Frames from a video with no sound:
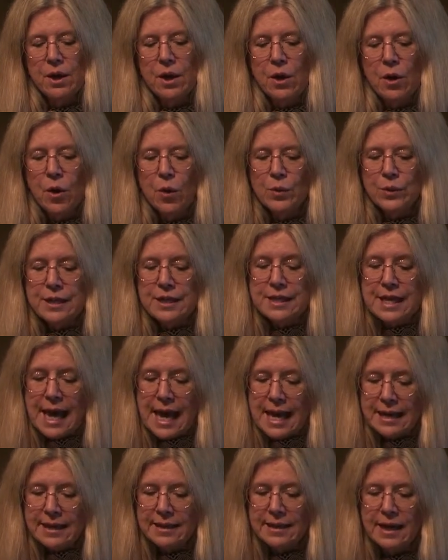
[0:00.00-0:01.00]
Only
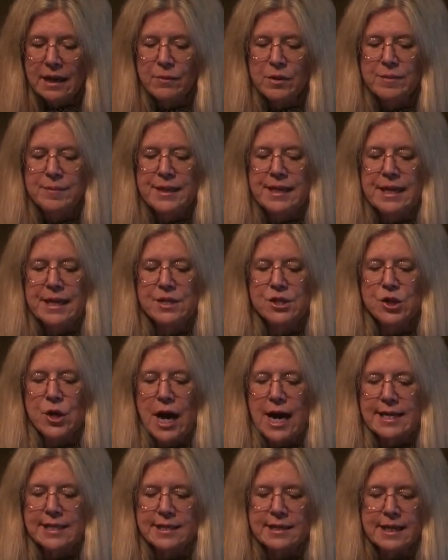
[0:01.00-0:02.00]
then can we begin to
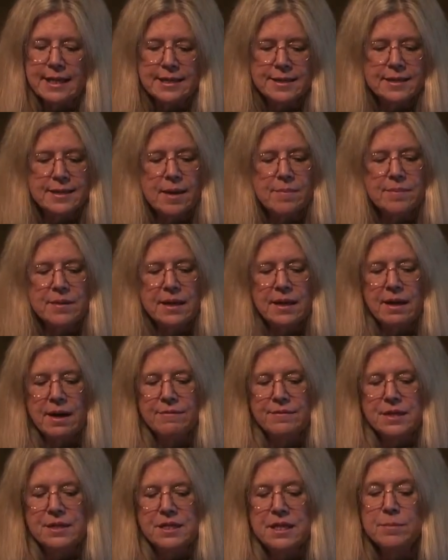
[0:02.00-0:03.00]
isolate something of
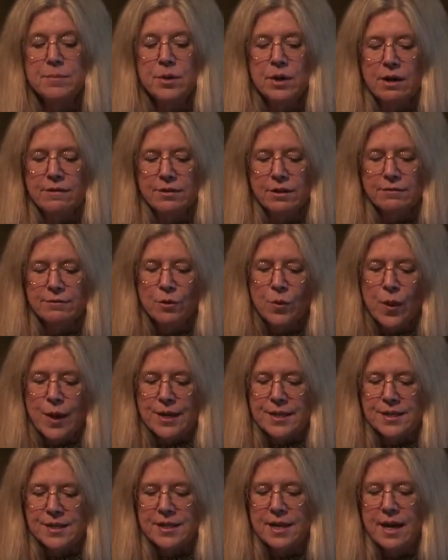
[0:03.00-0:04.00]
the timbre of her
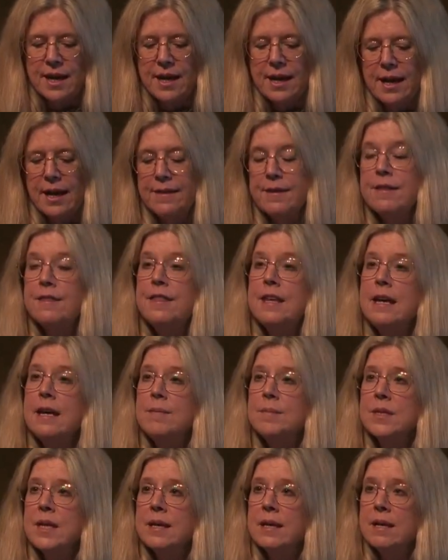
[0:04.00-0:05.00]
voice and the
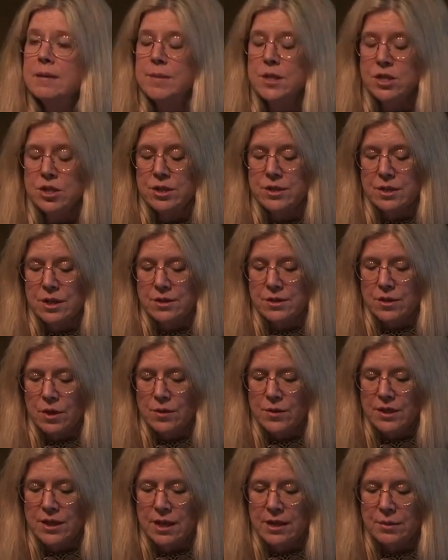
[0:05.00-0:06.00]
themes and images
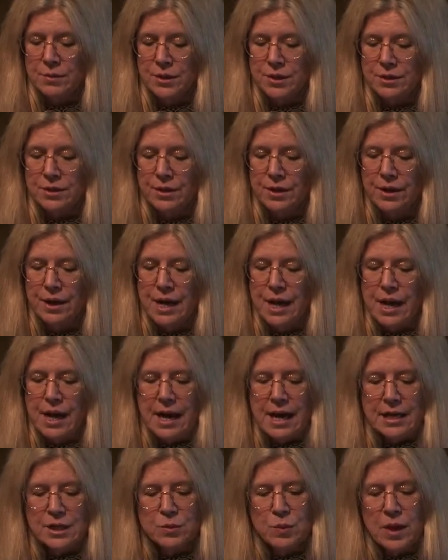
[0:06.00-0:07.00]
associated with her,
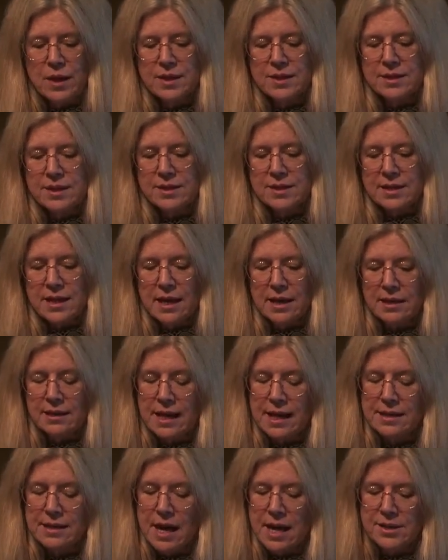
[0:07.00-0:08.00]
as well as the subtle
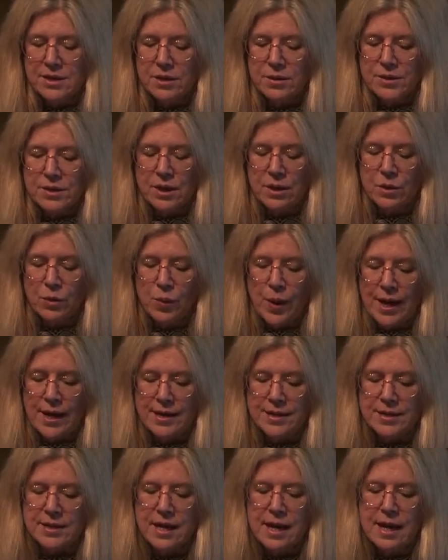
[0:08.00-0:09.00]
and not so subtle
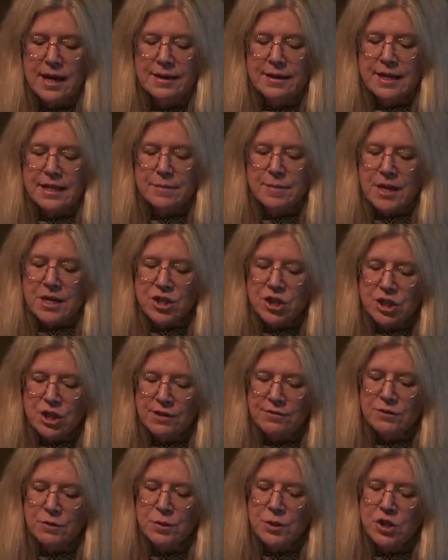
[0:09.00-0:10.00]
ways these may
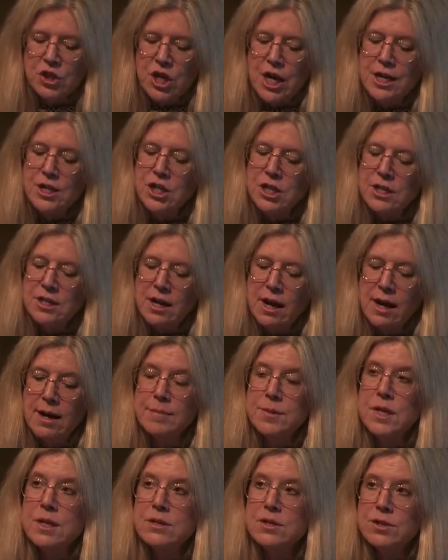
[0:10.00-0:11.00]
shift with changing
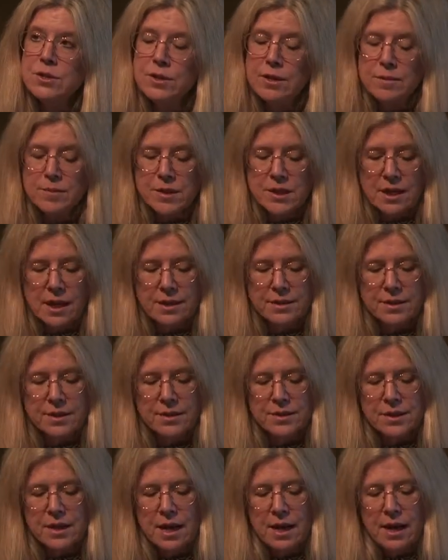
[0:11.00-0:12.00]
times and
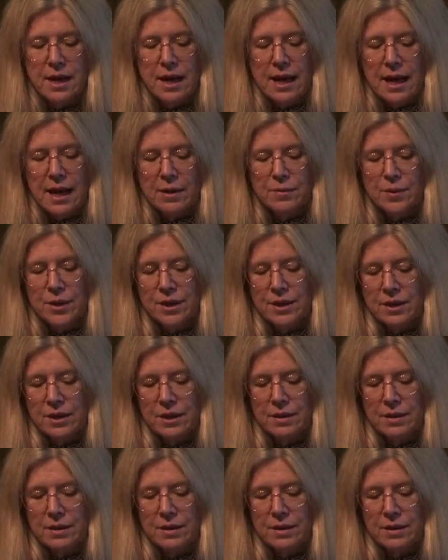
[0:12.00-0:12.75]
circumstances and with